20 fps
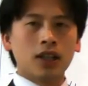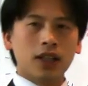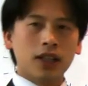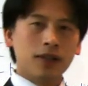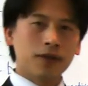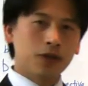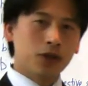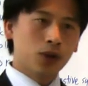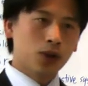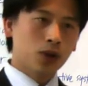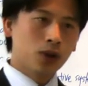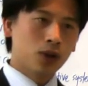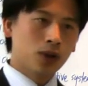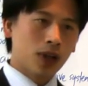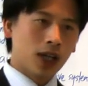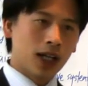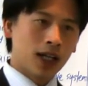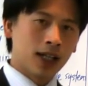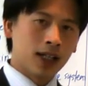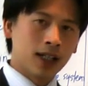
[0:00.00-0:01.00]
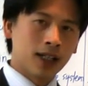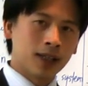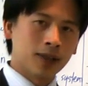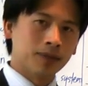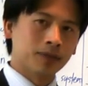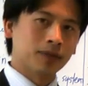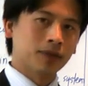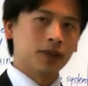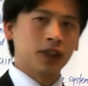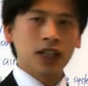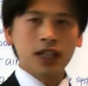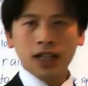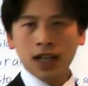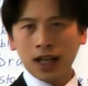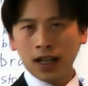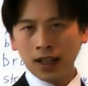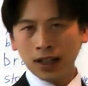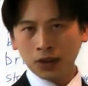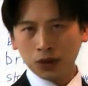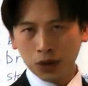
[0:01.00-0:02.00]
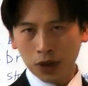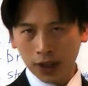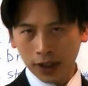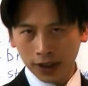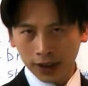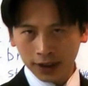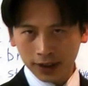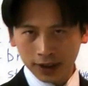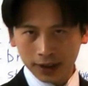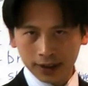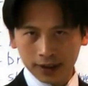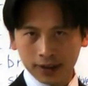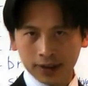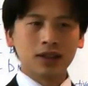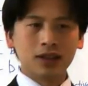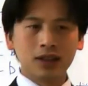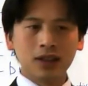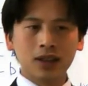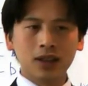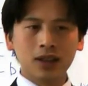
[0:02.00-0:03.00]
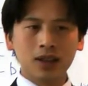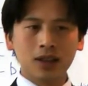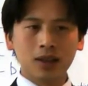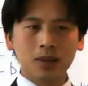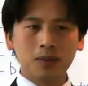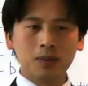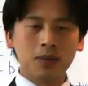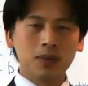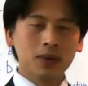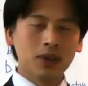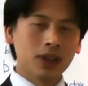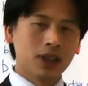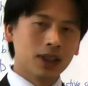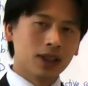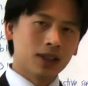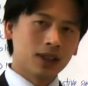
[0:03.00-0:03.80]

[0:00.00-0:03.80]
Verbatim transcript: If you are dehydrated, the